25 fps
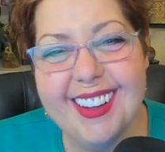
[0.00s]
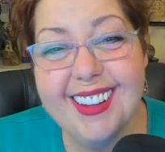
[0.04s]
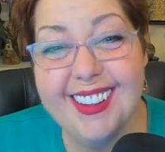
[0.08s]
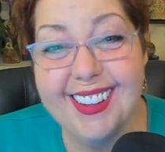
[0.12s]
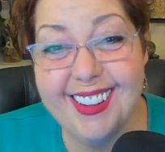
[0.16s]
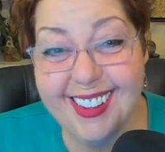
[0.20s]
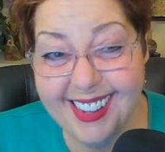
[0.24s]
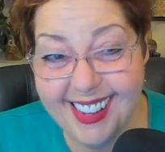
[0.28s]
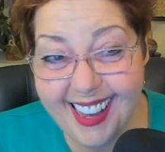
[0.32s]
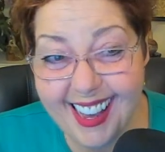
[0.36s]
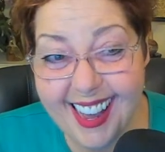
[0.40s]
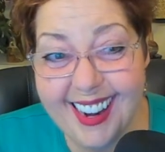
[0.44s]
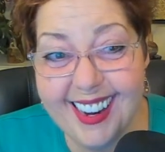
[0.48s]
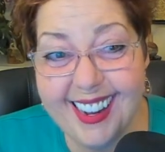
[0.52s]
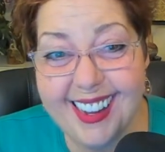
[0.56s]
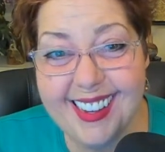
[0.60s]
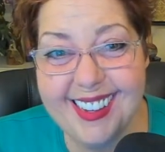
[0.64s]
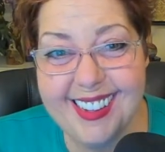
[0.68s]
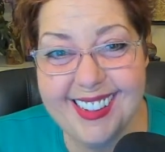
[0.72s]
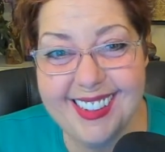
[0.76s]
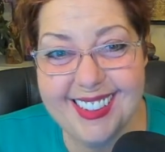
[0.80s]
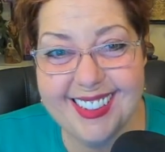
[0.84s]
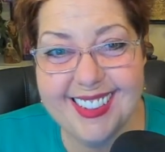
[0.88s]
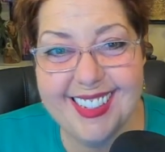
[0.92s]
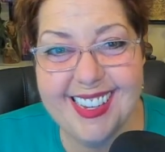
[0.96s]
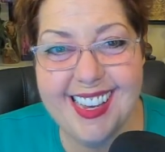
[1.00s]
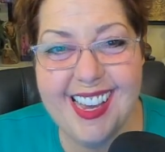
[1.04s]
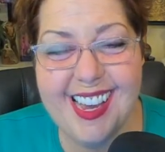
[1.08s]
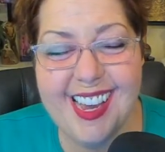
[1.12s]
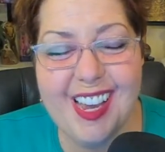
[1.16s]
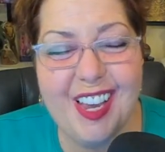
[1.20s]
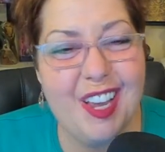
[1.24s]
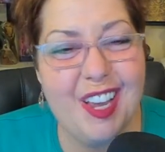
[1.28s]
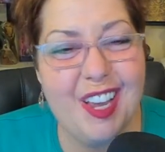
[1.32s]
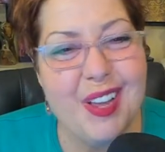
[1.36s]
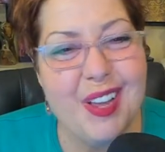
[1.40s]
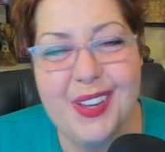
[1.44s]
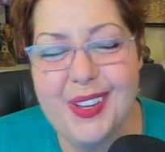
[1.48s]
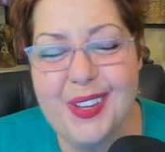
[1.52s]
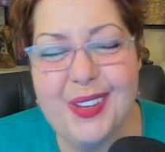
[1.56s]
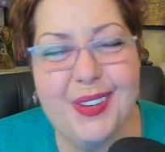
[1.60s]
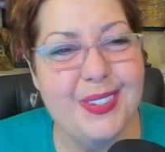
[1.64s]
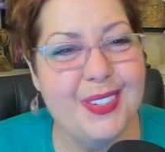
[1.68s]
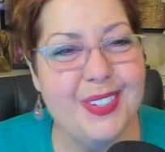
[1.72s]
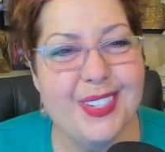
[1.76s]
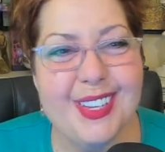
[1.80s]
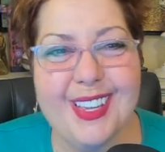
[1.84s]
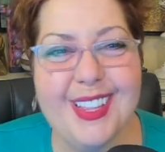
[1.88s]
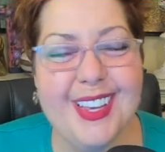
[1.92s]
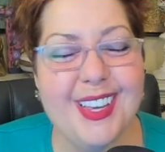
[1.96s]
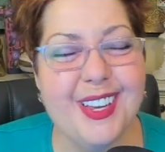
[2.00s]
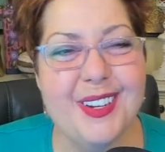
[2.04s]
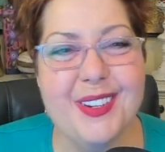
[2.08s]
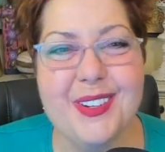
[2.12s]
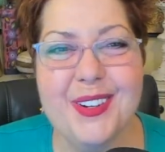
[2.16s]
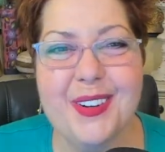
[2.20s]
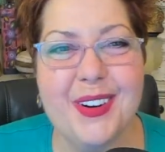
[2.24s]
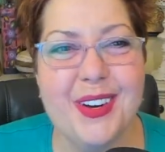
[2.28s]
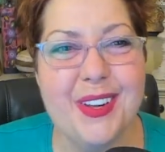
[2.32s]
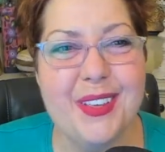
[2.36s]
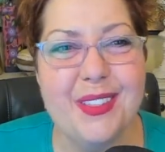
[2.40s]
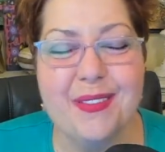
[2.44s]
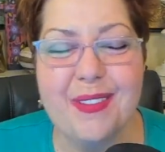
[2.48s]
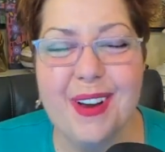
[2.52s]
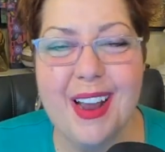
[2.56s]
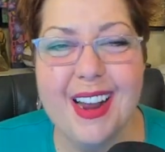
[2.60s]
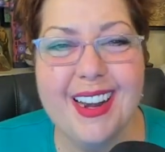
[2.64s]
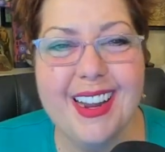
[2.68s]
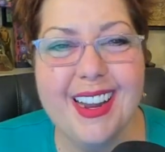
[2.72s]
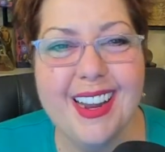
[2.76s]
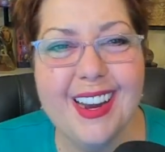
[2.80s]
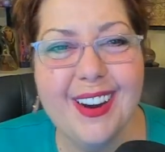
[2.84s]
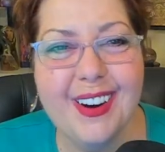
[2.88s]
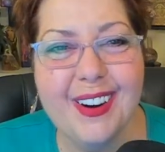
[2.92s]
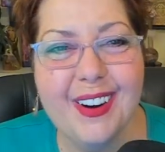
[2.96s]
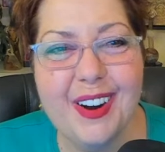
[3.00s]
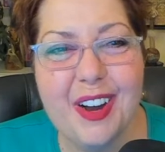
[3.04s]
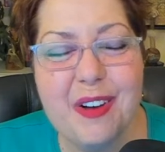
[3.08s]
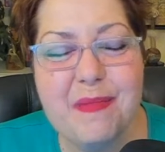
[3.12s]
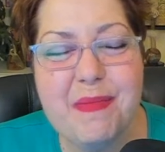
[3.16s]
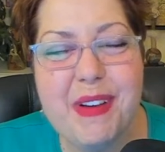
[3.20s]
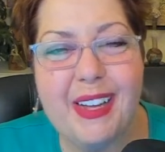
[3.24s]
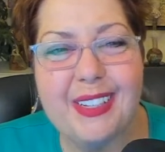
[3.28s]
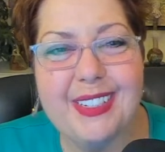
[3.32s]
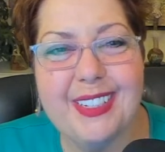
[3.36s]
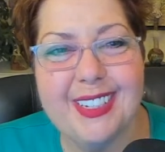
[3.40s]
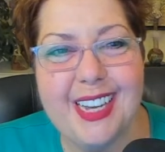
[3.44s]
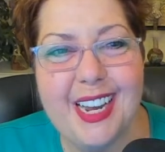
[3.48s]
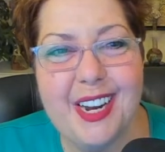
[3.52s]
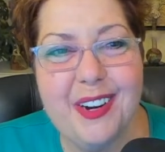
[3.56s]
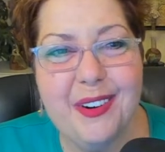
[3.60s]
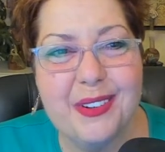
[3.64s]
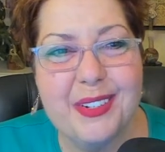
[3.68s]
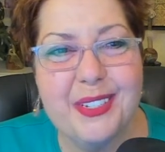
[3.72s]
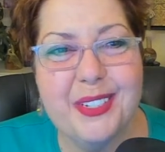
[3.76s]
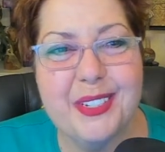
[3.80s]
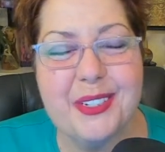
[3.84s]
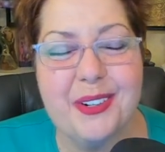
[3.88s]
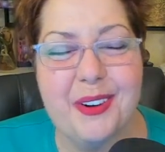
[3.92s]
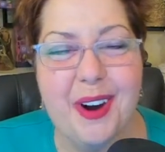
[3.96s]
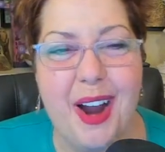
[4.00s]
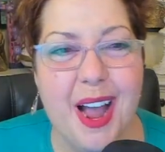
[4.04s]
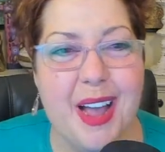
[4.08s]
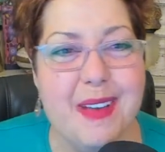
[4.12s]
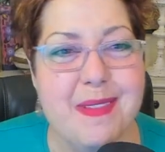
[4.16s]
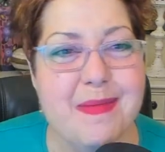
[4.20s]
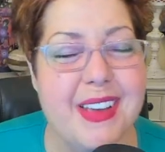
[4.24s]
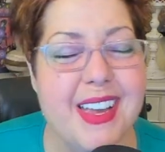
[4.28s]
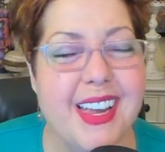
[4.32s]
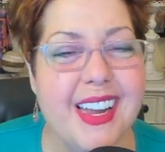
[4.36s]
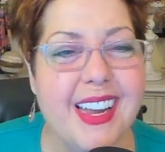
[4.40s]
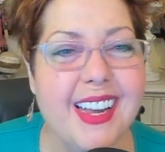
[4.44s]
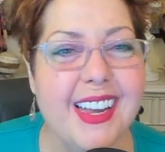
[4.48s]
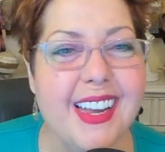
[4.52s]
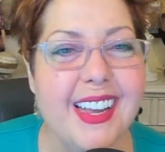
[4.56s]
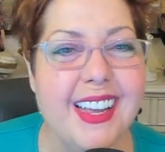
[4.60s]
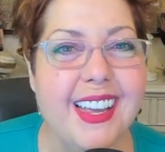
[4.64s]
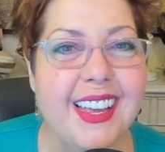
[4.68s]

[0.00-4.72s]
You get it? You see the enduring thread here about sacred scribing?